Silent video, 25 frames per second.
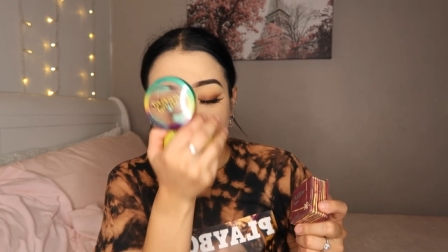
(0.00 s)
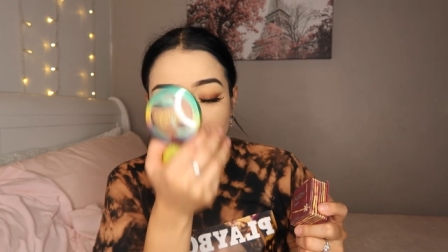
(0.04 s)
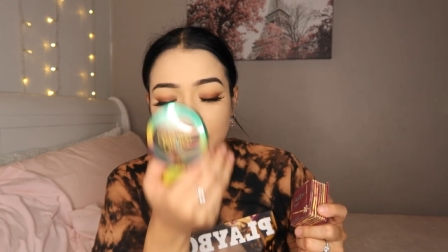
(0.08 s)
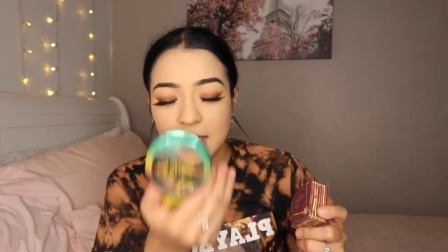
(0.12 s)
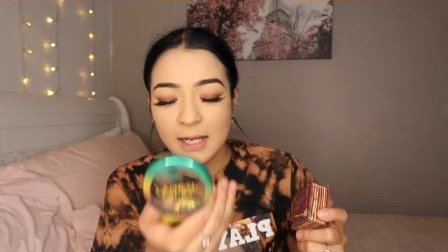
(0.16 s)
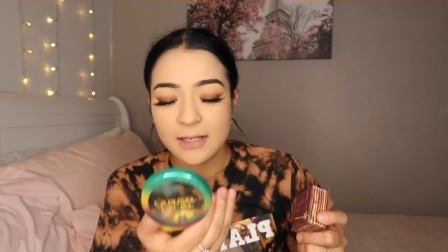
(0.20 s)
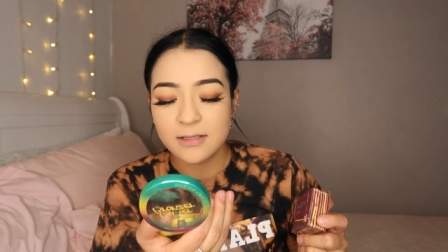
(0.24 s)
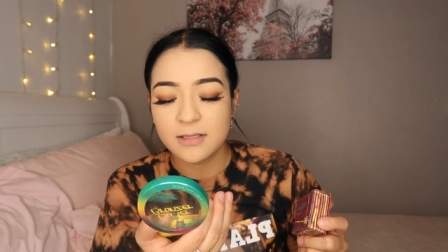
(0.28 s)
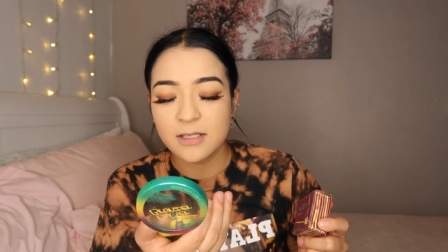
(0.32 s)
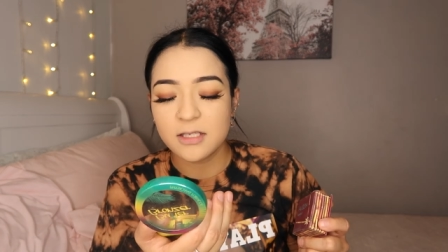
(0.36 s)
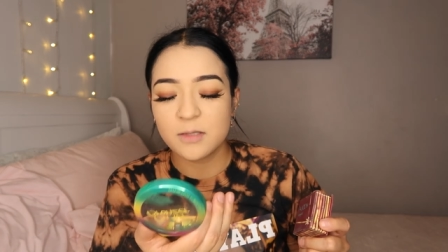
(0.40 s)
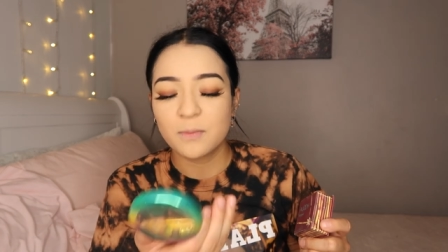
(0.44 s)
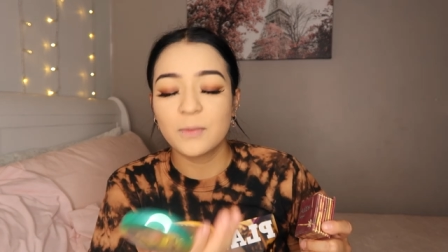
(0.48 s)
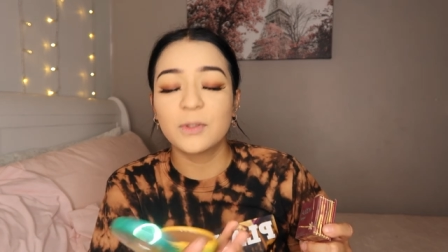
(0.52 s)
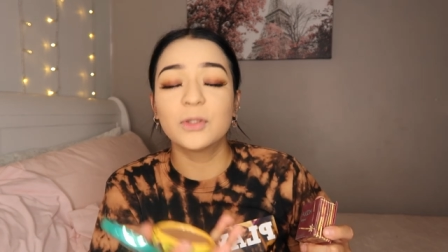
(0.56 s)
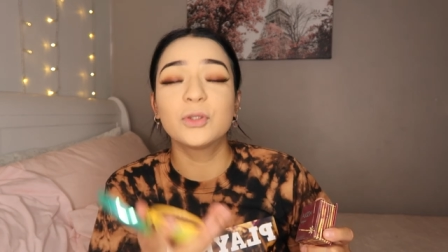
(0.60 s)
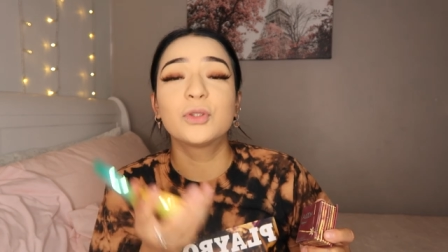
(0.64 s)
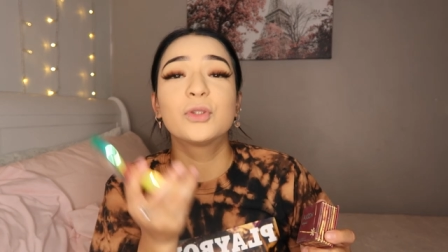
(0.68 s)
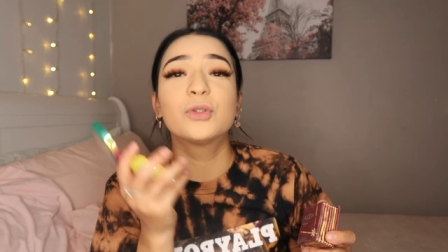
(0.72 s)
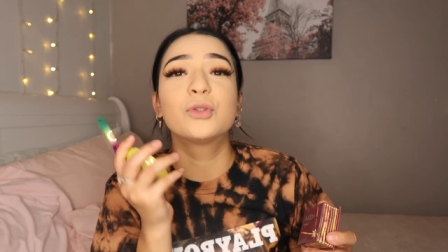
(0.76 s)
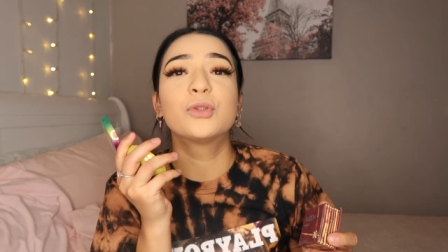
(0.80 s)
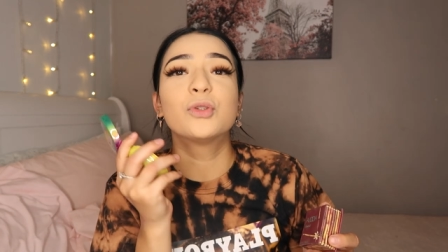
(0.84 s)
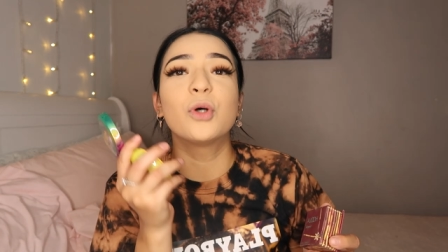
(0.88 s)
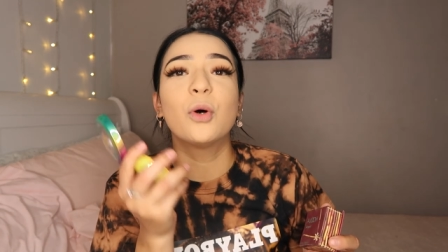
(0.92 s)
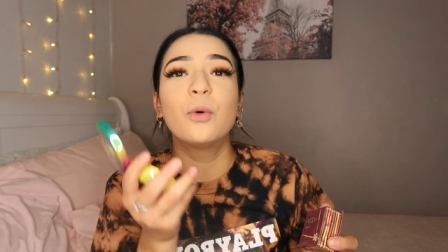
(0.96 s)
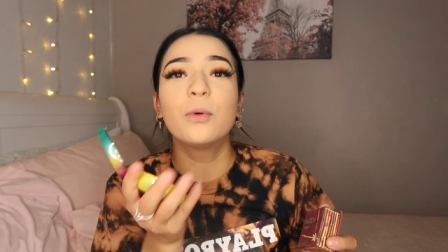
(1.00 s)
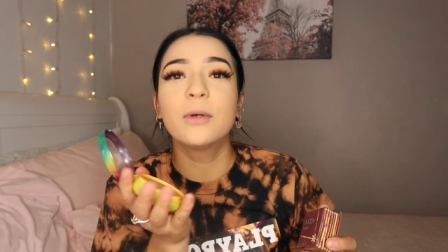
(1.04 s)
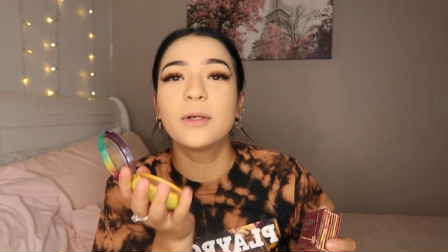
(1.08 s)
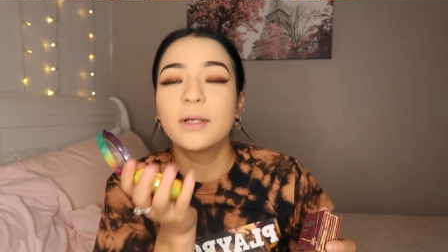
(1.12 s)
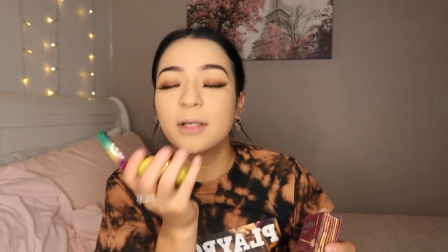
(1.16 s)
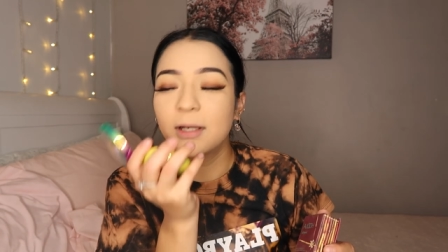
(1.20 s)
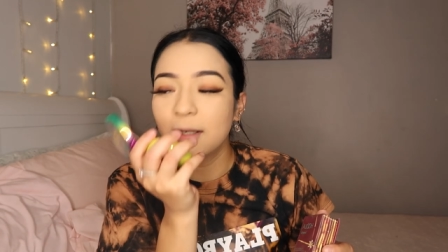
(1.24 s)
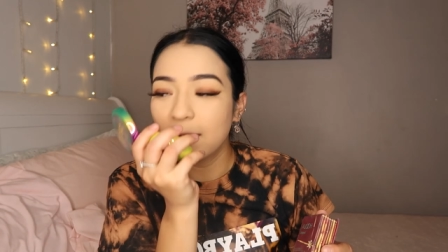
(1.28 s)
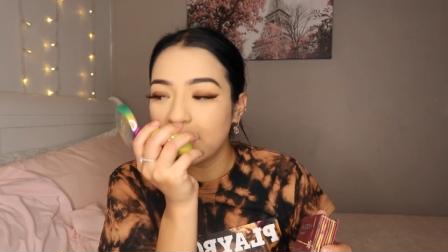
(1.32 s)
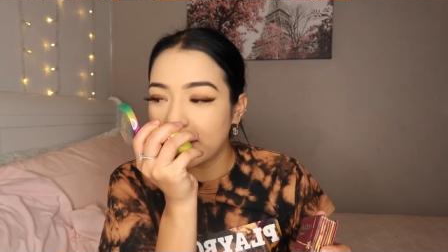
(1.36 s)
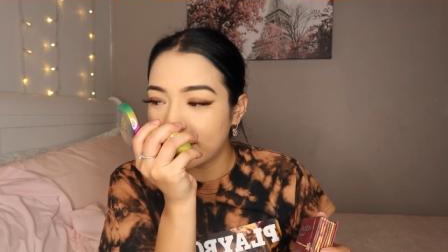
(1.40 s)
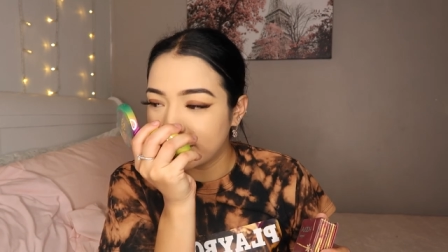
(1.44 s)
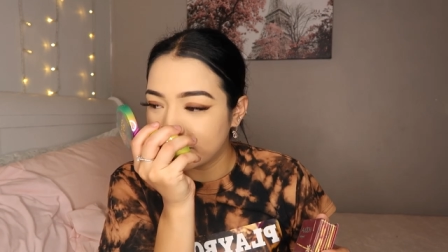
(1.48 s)
guys it smells so
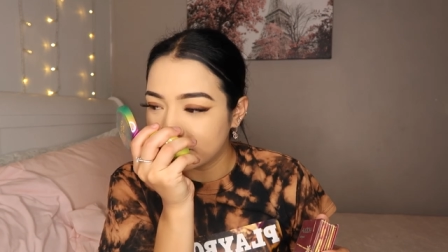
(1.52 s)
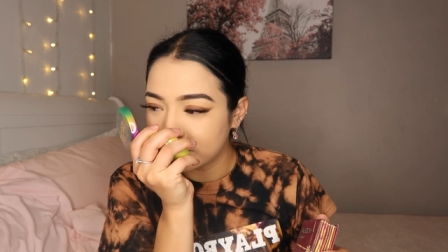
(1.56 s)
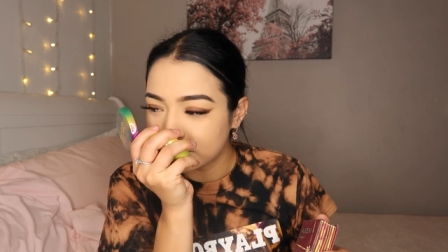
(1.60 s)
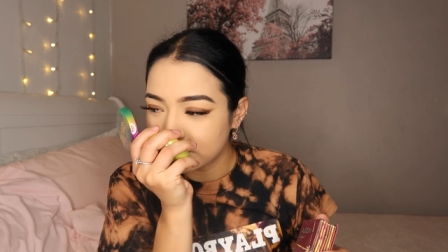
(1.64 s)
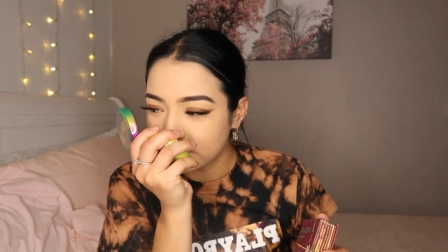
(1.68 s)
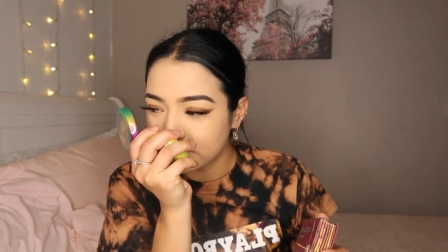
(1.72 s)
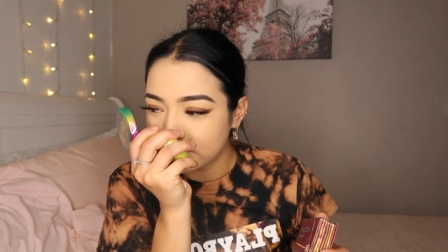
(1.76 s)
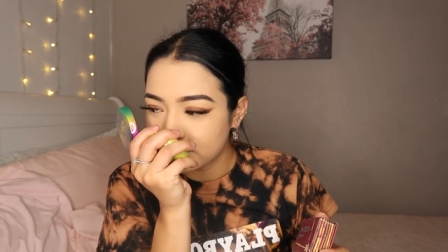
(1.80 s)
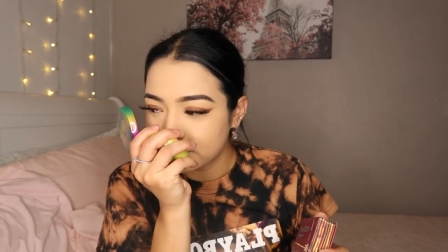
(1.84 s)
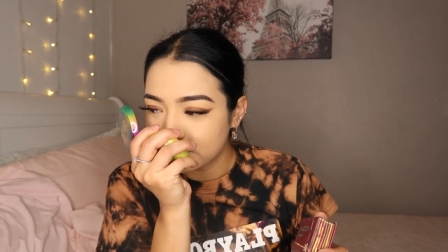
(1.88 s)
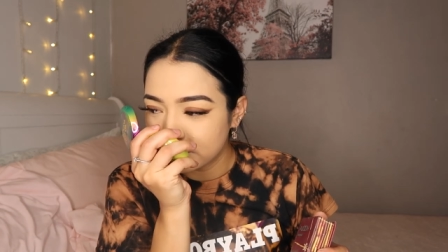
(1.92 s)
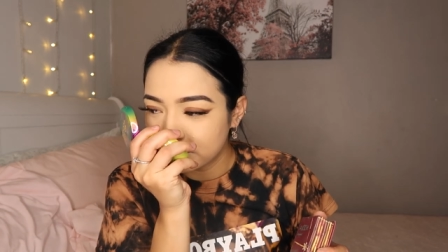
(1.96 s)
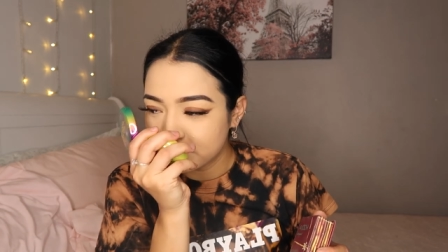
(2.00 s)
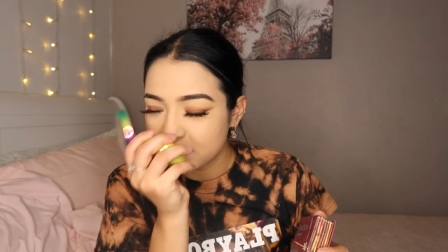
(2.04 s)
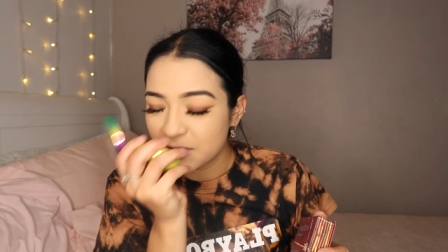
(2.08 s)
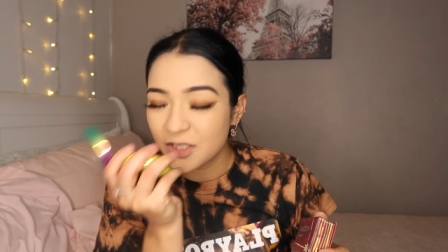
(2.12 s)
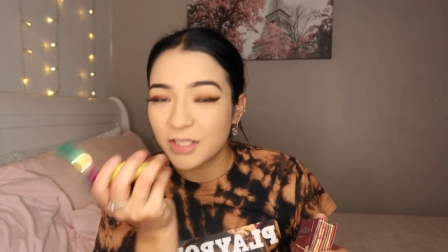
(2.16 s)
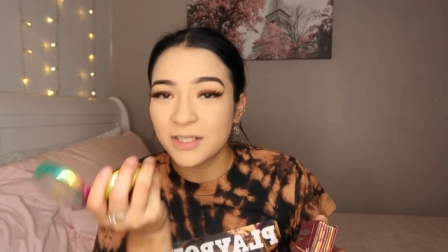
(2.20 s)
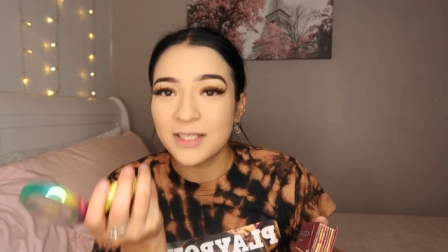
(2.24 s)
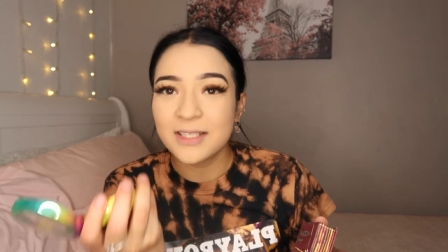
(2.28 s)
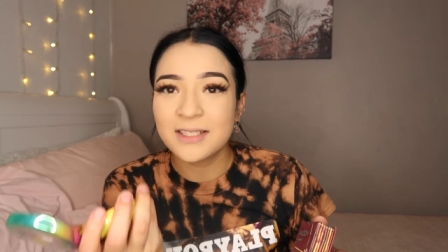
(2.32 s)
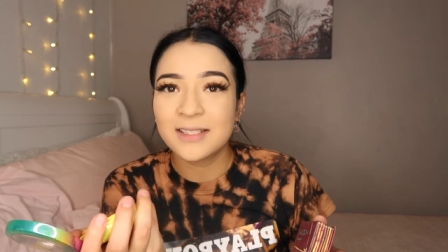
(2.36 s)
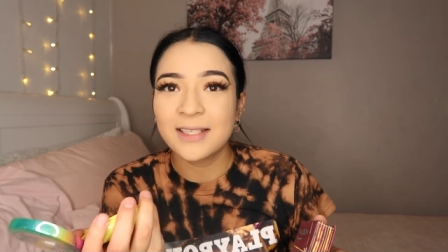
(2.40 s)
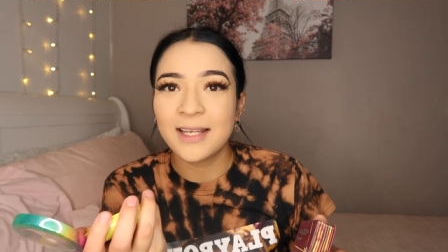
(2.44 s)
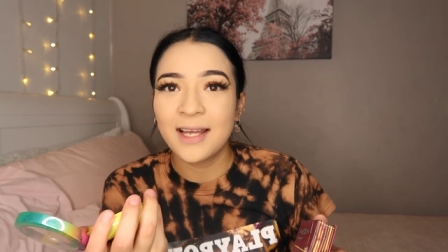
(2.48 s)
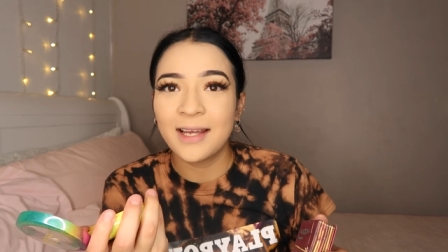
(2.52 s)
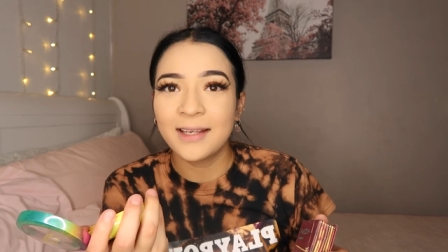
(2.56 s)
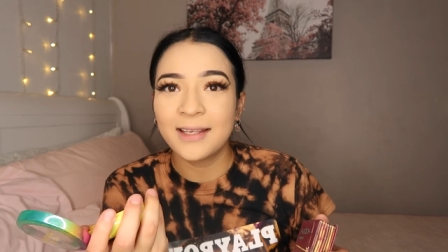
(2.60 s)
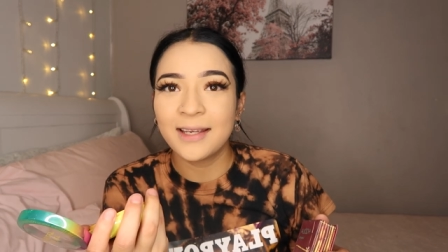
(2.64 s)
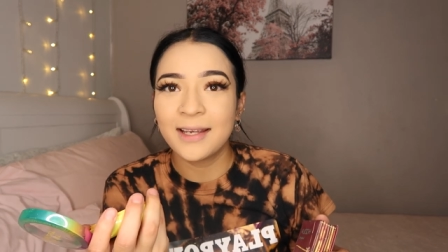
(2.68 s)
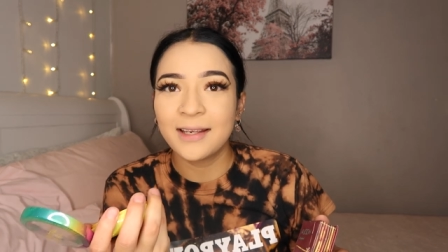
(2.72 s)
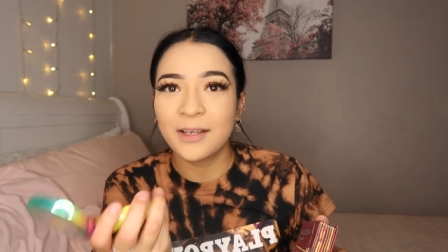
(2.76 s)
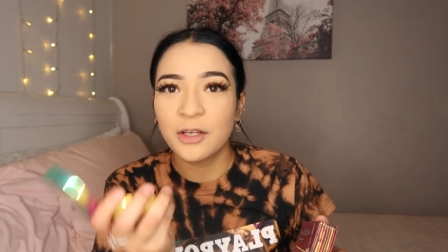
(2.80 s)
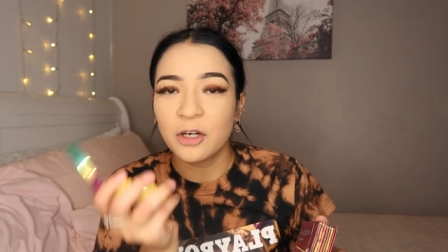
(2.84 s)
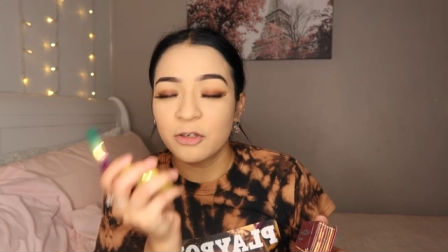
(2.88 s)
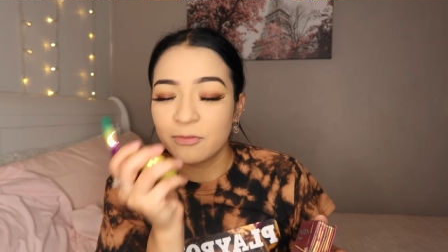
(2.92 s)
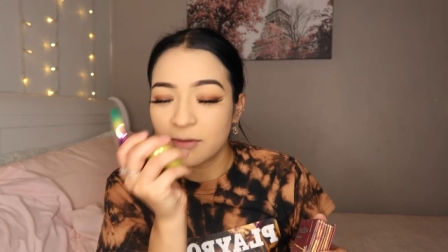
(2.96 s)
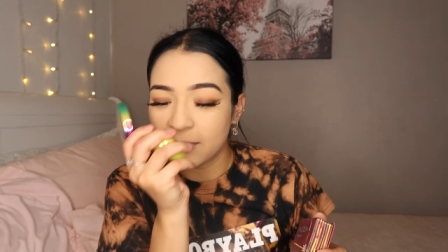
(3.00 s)
good like till this day i
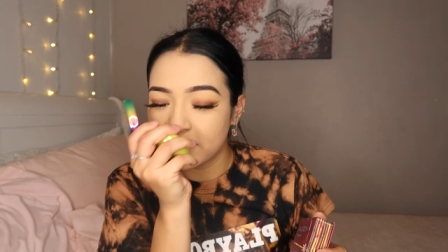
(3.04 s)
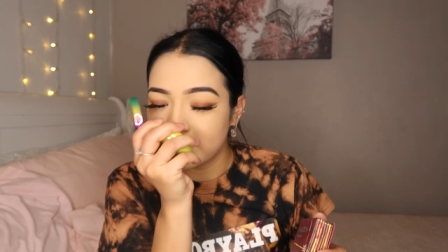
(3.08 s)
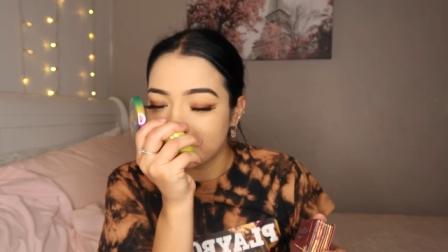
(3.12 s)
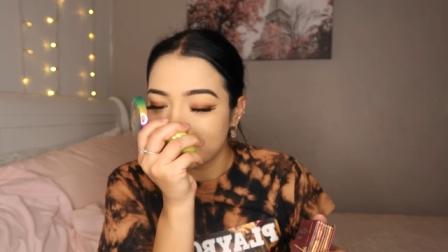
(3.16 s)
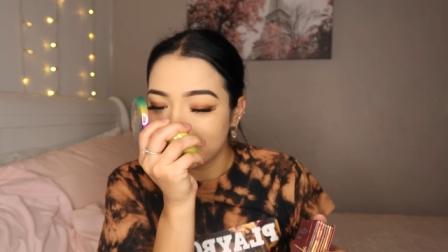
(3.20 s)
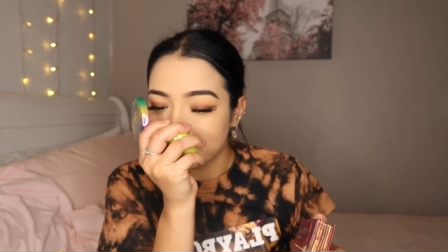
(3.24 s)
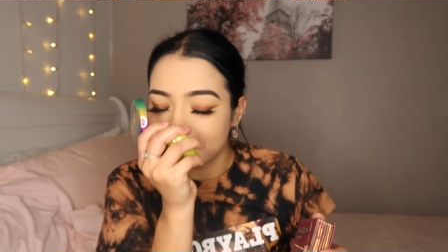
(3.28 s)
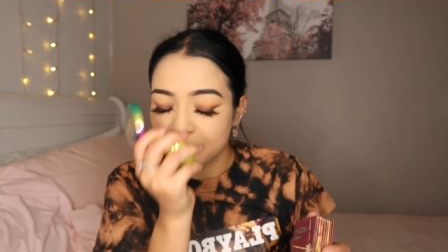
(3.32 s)
can't get over it